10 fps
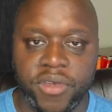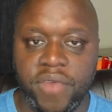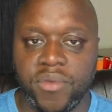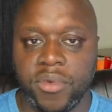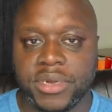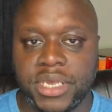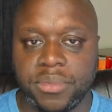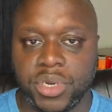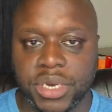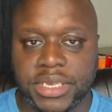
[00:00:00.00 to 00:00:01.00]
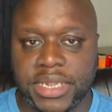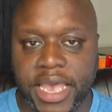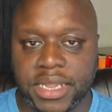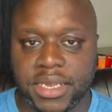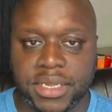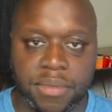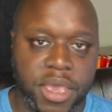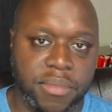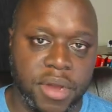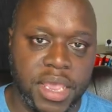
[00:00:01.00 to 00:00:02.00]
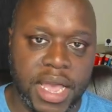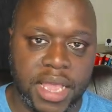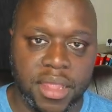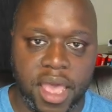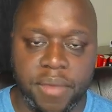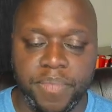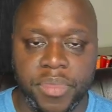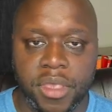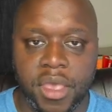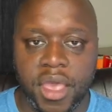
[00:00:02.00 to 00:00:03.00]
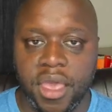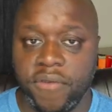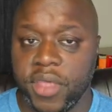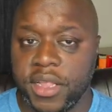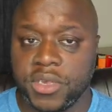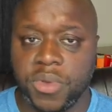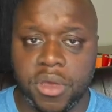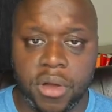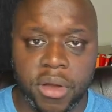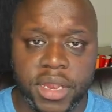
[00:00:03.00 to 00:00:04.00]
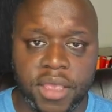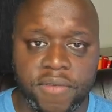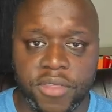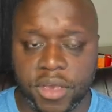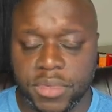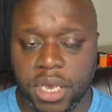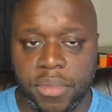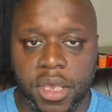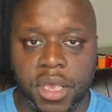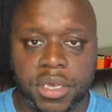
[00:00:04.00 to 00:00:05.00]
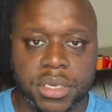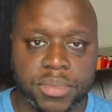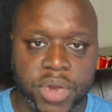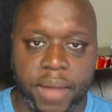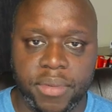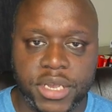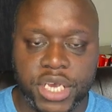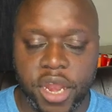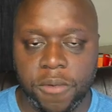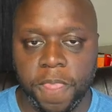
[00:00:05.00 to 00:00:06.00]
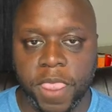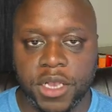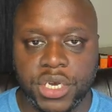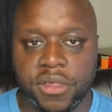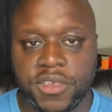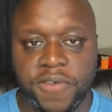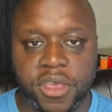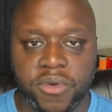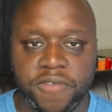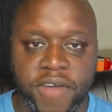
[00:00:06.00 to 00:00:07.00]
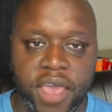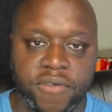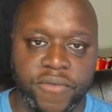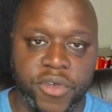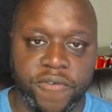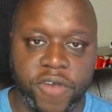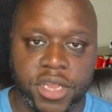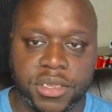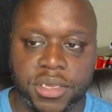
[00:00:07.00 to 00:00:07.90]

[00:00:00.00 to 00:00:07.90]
for even more tips, tricks, and tactics to make money online. If you like this video, go ahead and give it a thumbs up, subscribe to my channel, and share this video with five of your friends.